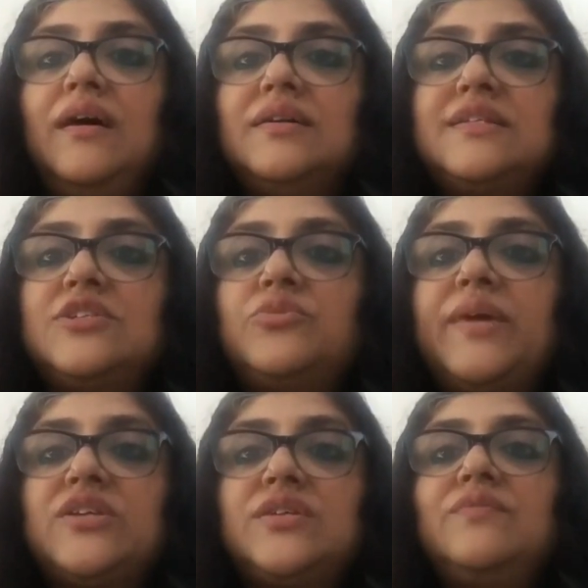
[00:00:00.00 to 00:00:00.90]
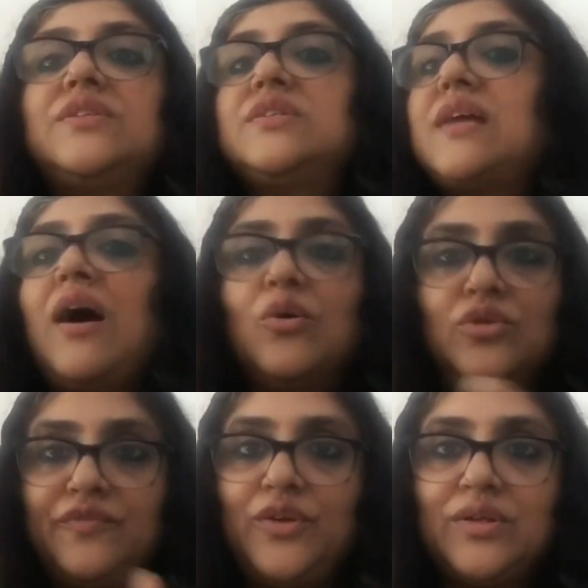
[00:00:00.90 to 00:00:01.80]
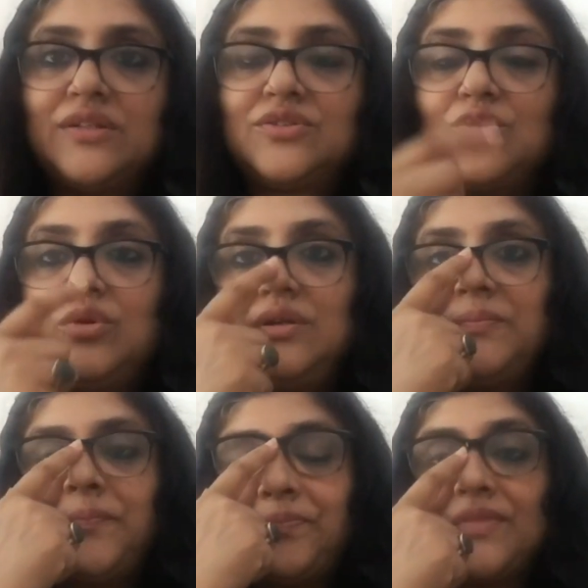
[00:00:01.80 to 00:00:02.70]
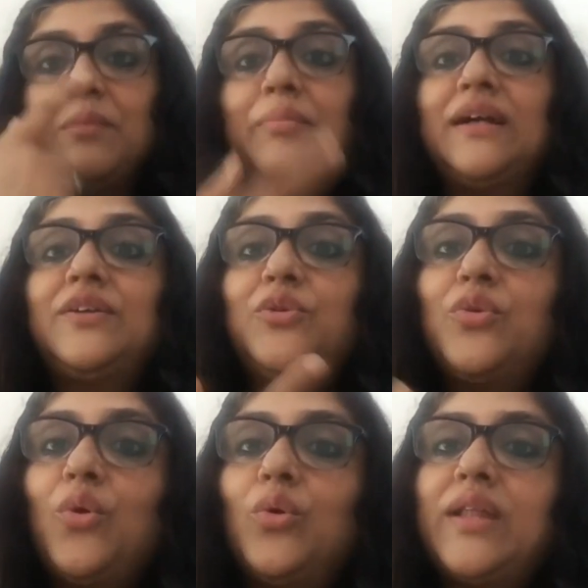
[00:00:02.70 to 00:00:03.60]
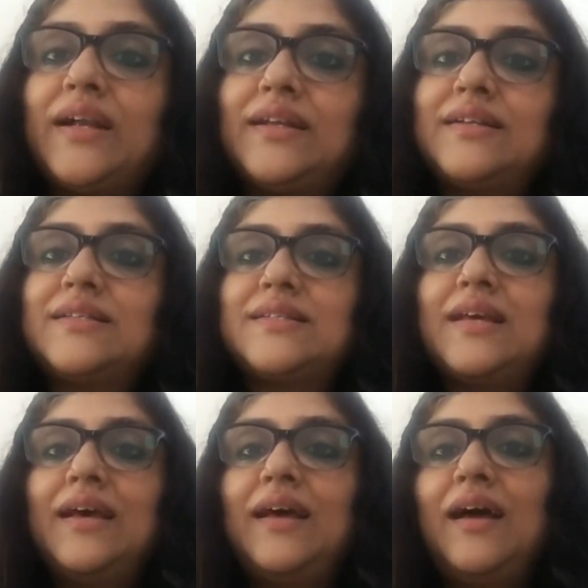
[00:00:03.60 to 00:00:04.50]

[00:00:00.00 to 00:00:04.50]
a situation which is out of your control, but you know that it is